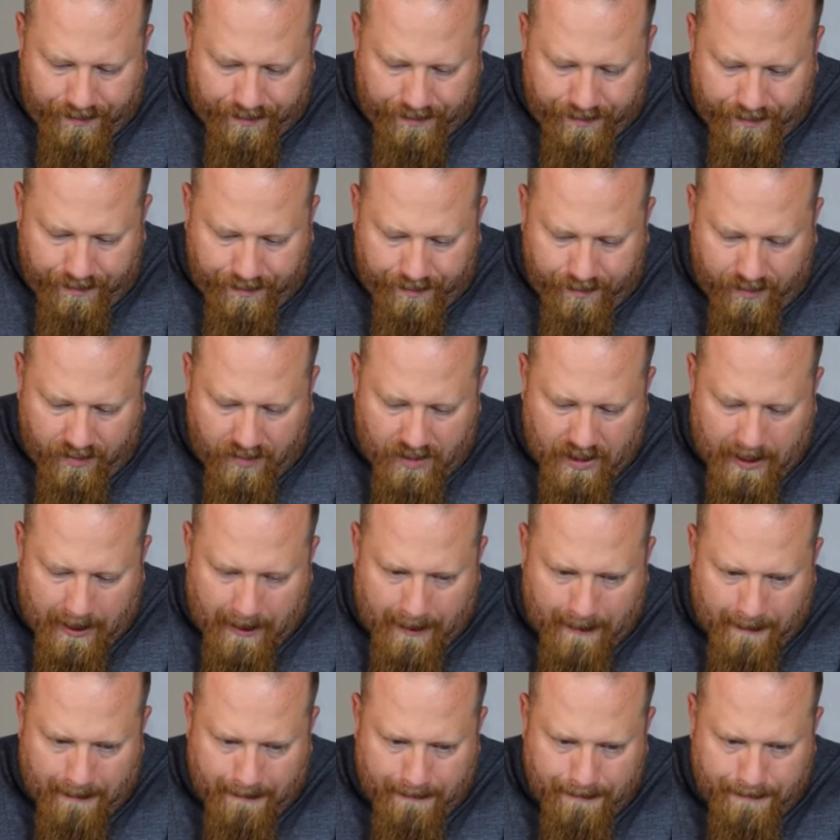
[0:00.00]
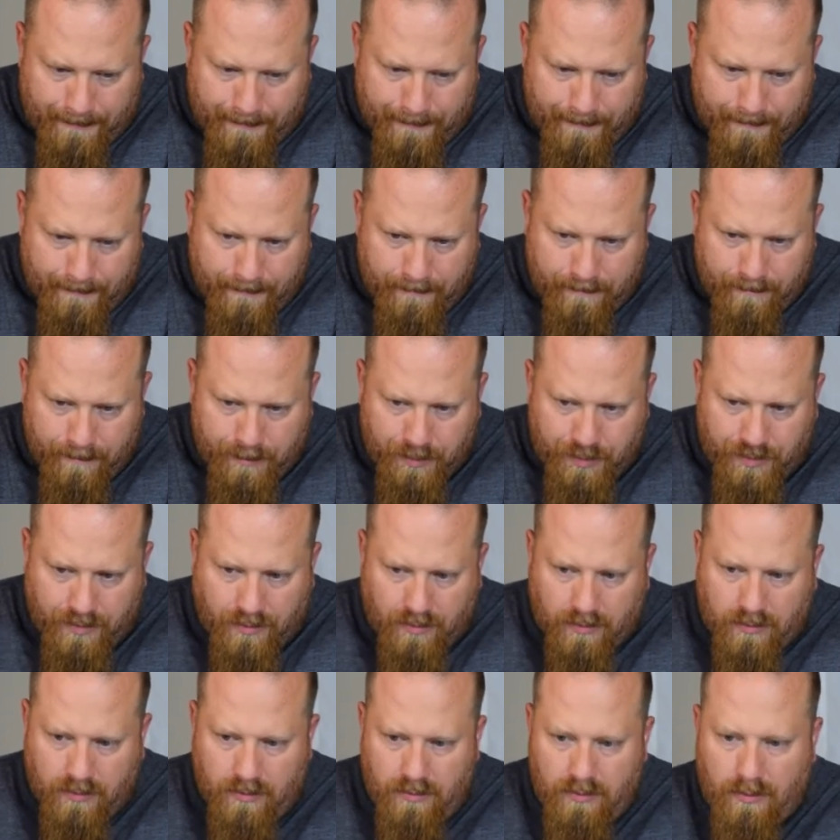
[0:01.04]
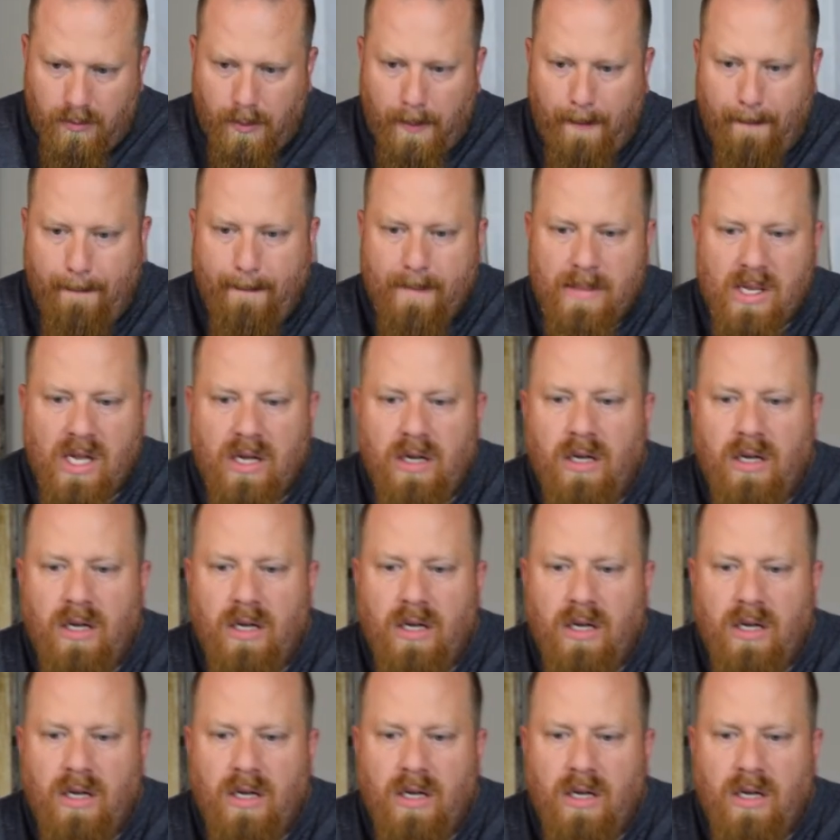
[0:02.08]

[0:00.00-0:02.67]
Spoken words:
Nobody speaks.